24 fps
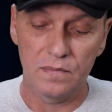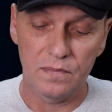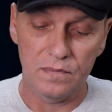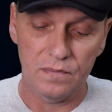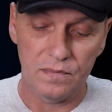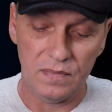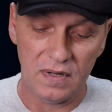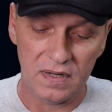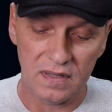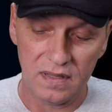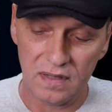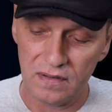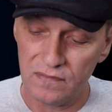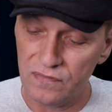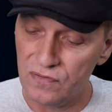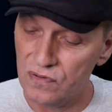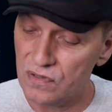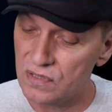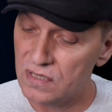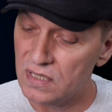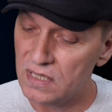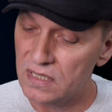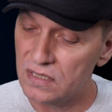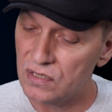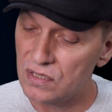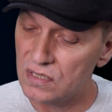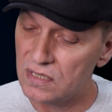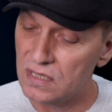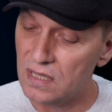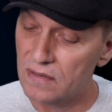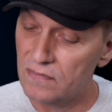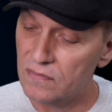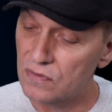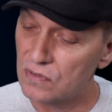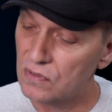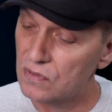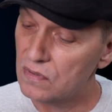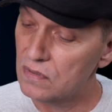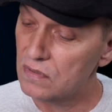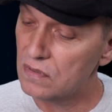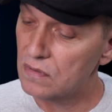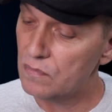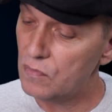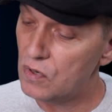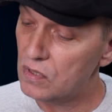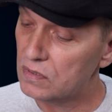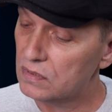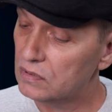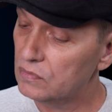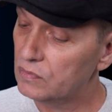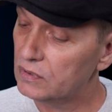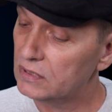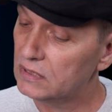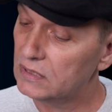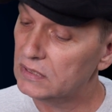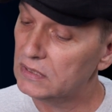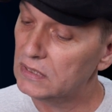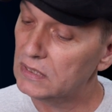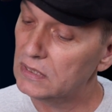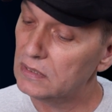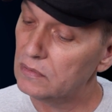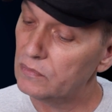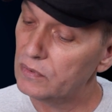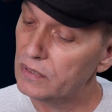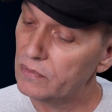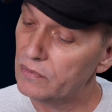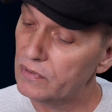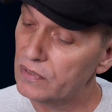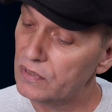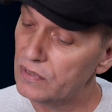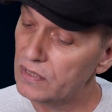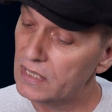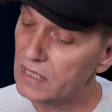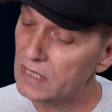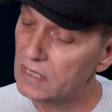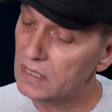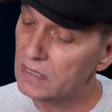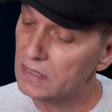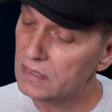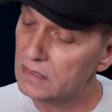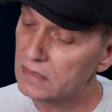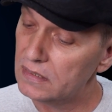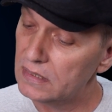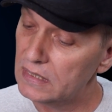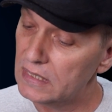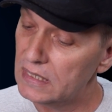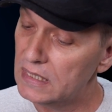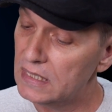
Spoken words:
But I think first let's just have a look on the box. What do we do here?